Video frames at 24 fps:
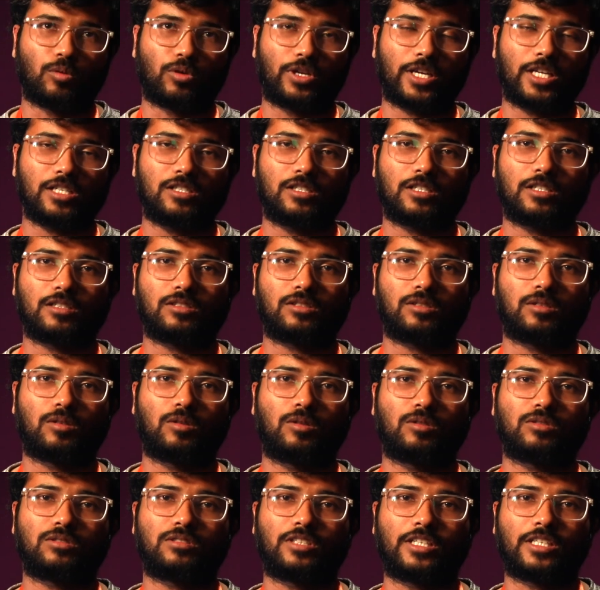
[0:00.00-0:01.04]
locations
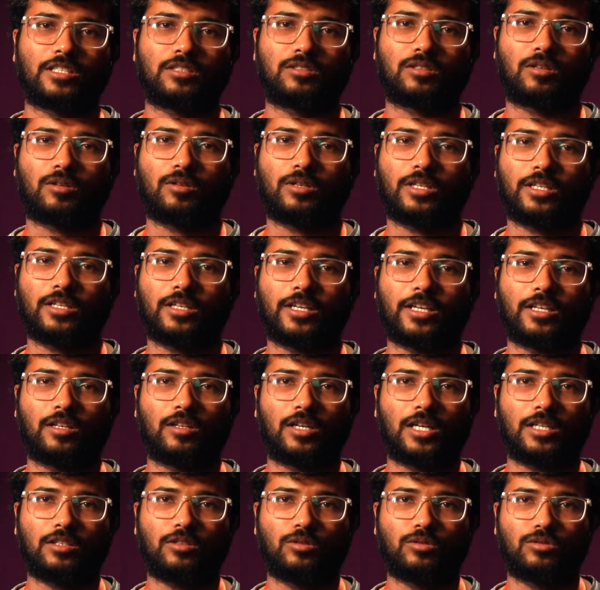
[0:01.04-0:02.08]
lo sync sounding
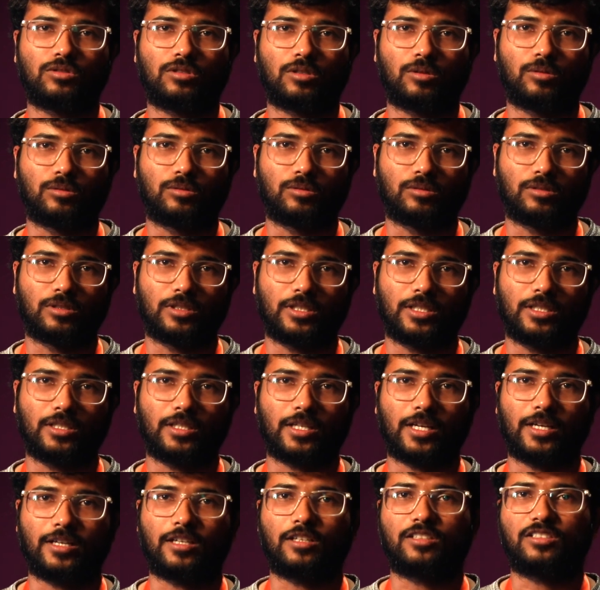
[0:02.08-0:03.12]
ela use avutundi
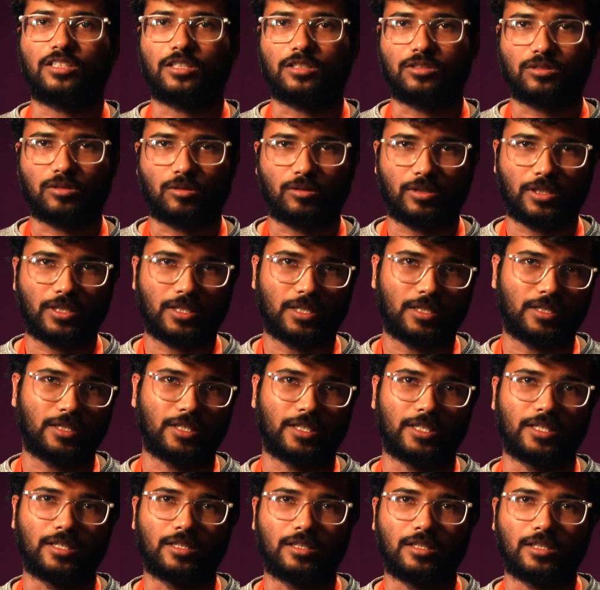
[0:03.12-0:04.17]
ante sync sounding
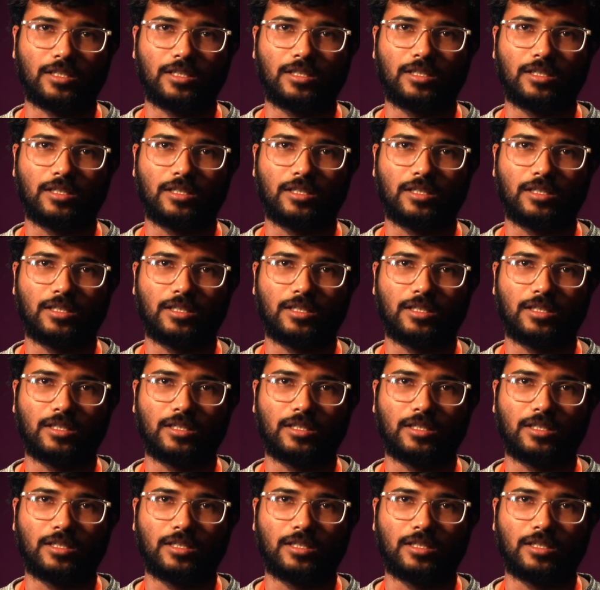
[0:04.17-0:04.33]
ante enti